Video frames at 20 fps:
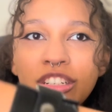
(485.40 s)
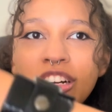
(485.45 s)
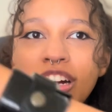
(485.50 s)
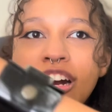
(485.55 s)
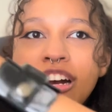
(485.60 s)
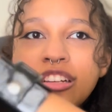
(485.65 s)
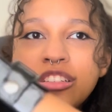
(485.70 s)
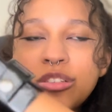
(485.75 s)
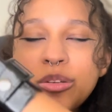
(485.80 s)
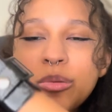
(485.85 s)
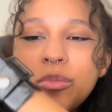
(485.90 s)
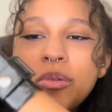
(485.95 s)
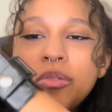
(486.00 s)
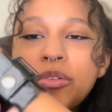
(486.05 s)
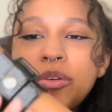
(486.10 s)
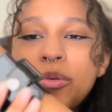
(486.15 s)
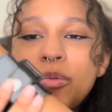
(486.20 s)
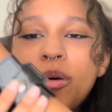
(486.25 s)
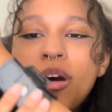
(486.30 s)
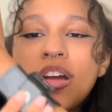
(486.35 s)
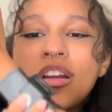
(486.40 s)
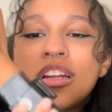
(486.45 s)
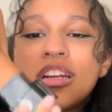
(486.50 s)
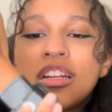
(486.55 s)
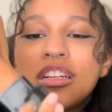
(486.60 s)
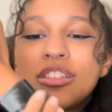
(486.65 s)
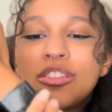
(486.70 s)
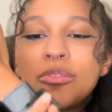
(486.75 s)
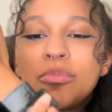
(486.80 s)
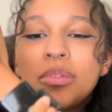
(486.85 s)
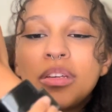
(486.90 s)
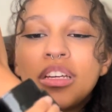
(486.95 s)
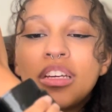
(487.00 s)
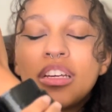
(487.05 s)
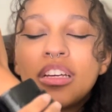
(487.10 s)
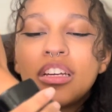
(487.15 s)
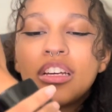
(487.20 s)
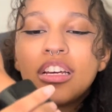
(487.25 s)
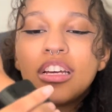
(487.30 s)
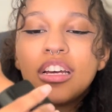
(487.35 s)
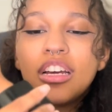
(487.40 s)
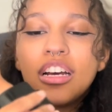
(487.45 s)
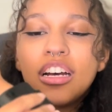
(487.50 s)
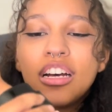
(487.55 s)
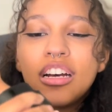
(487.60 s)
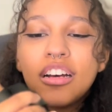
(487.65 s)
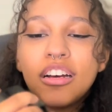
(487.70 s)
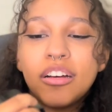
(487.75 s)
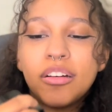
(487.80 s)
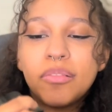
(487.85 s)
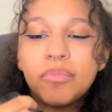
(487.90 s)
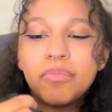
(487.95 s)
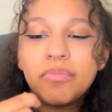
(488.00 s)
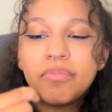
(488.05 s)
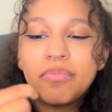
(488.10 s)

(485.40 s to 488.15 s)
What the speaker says: costume if you wanted it to be. Yeah,